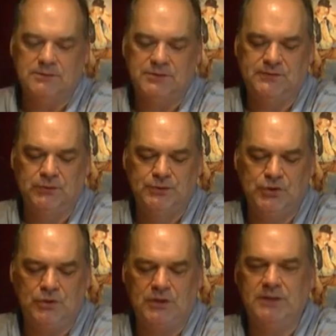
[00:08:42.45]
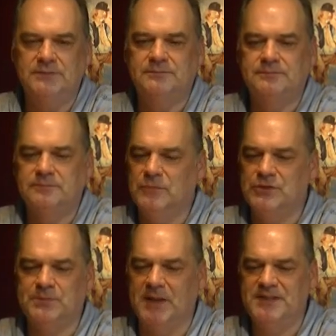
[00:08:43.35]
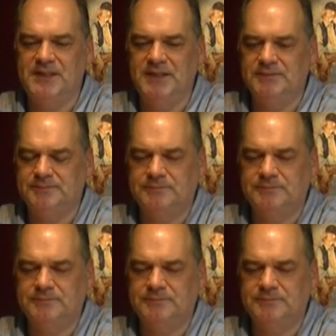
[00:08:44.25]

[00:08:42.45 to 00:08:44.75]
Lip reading: Just full chocolate, not spicy.